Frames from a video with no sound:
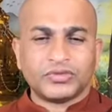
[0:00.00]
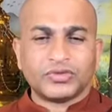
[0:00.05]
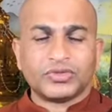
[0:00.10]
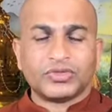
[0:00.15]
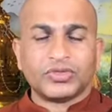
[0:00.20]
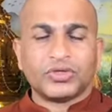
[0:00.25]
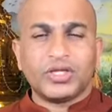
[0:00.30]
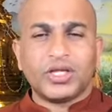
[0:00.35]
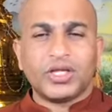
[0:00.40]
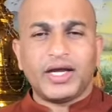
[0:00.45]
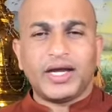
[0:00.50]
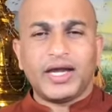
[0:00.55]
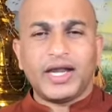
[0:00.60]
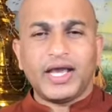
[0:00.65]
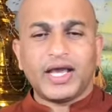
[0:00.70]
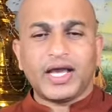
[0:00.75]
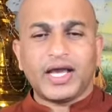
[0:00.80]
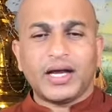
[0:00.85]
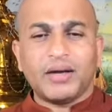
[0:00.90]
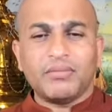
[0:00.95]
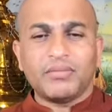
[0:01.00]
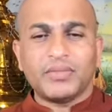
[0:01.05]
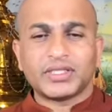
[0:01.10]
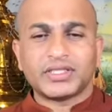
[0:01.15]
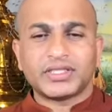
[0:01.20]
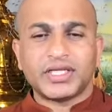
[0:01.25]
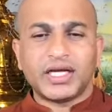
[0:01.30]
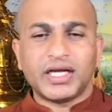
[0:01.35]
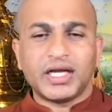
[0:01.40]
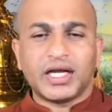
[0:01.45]
So the Nekamma
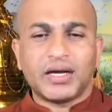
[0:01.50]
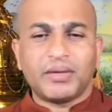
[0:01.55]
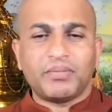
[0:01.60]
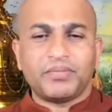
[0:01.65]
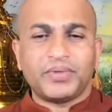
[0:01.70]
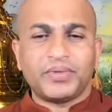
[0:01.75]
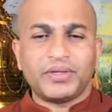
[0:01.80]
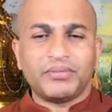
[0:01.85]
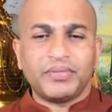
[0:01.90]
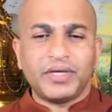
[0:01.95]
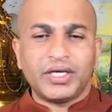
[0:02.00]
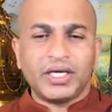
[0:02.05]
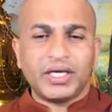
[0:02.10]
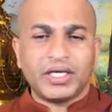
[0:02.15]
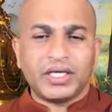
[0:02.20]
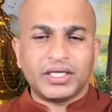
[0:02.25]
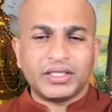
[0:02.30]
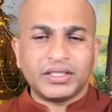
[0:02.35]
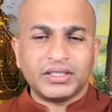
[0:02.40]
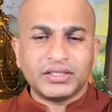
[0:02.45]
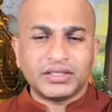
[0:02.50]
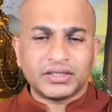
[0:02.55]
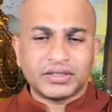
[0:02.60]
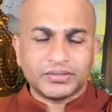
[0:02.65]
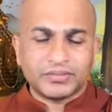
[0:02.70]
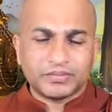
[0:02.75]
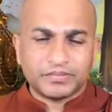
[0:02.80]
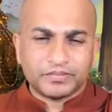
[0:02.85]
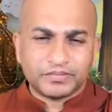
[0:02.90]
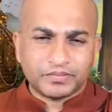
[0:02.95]
Sankappa means